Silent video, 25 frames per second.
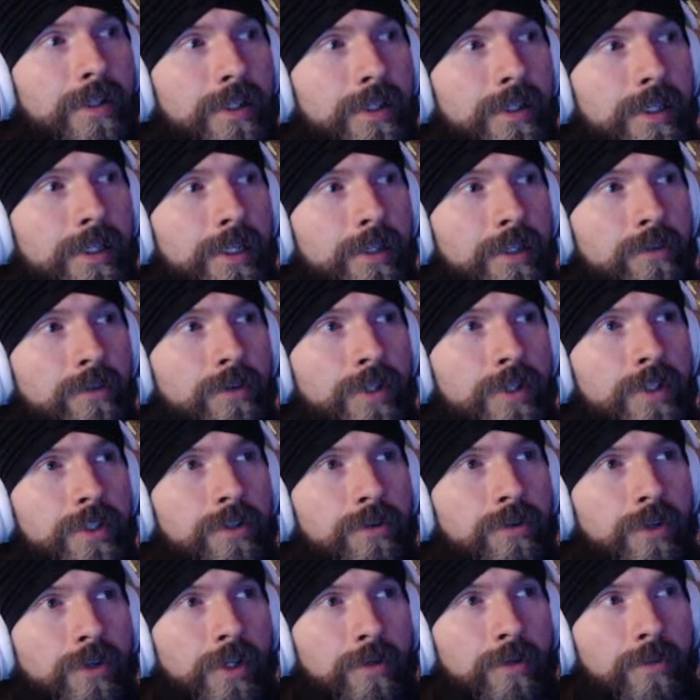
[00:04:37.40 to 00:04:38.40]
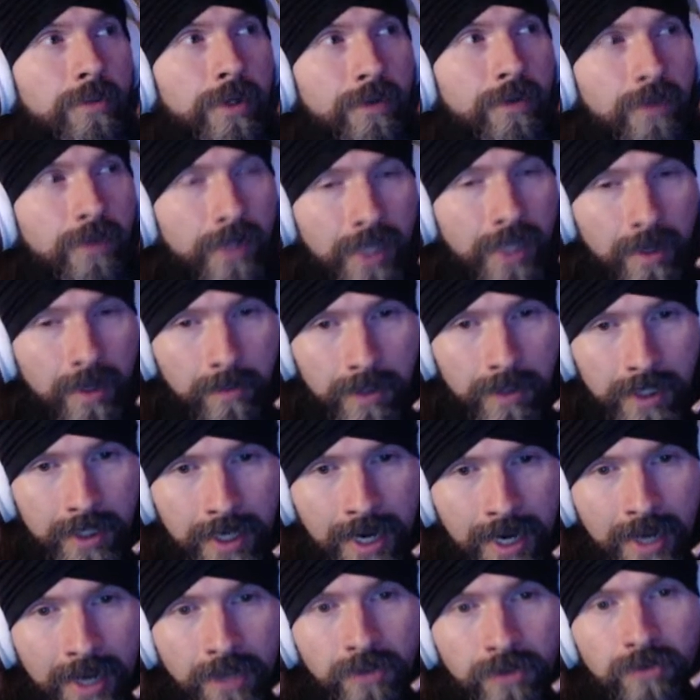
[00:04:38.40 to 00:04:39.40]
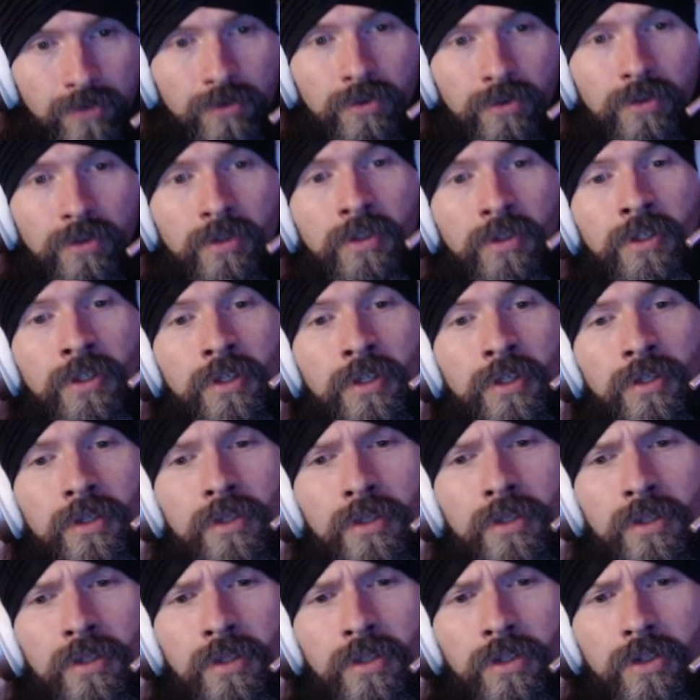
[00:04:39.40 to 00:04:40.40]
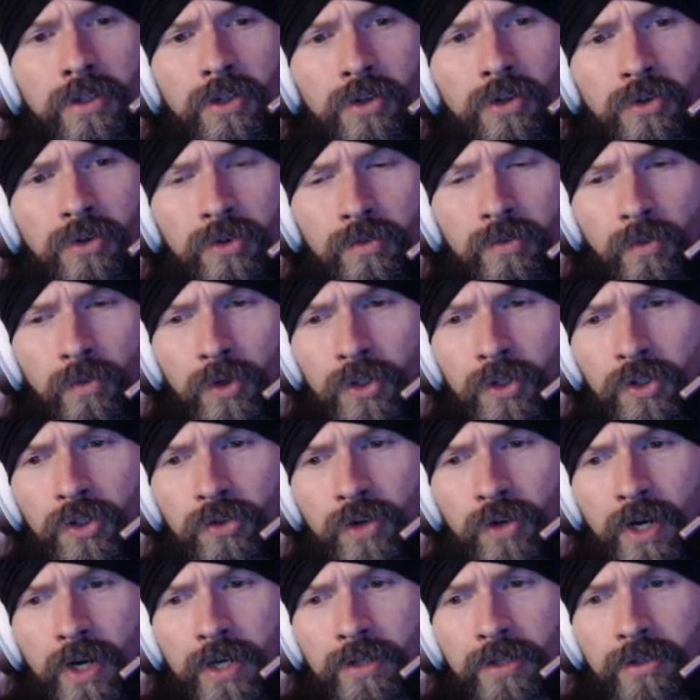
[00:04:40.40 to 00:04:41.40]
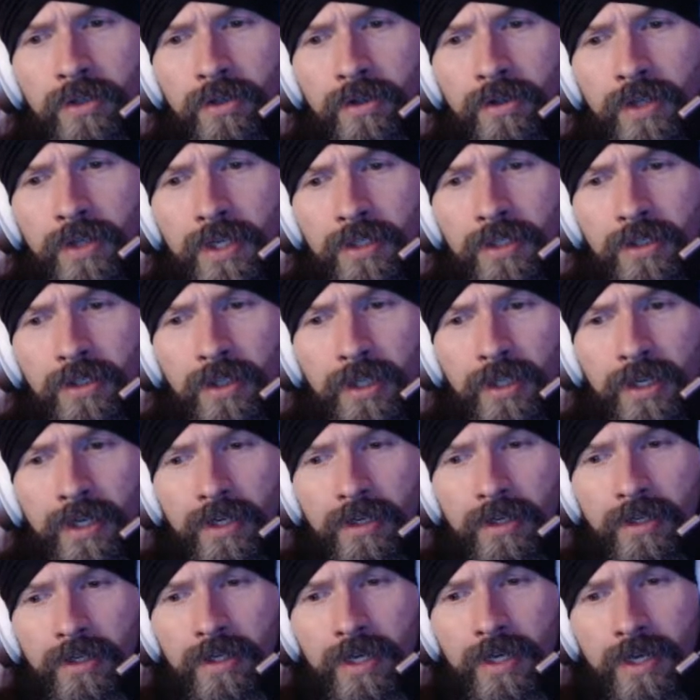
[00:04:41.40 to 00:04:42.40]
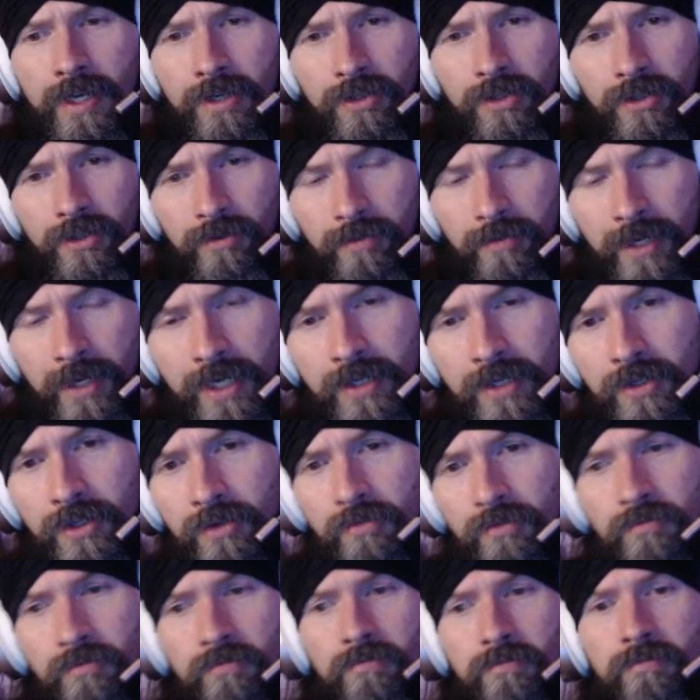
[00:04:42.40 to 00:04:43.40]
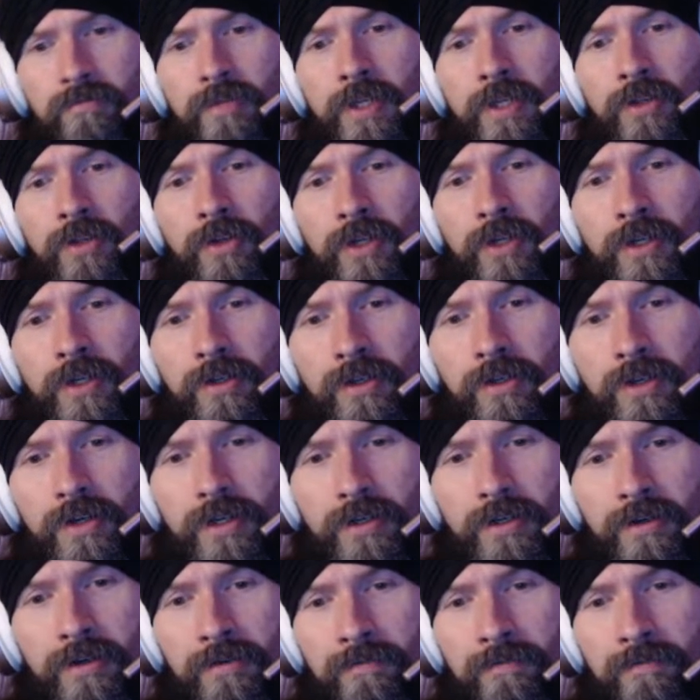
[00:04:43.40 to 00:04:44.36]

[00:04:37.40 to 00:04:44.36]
interesting looking. But if you kept it natural, used moisturizer and things of that nature, man, you'd be looking good,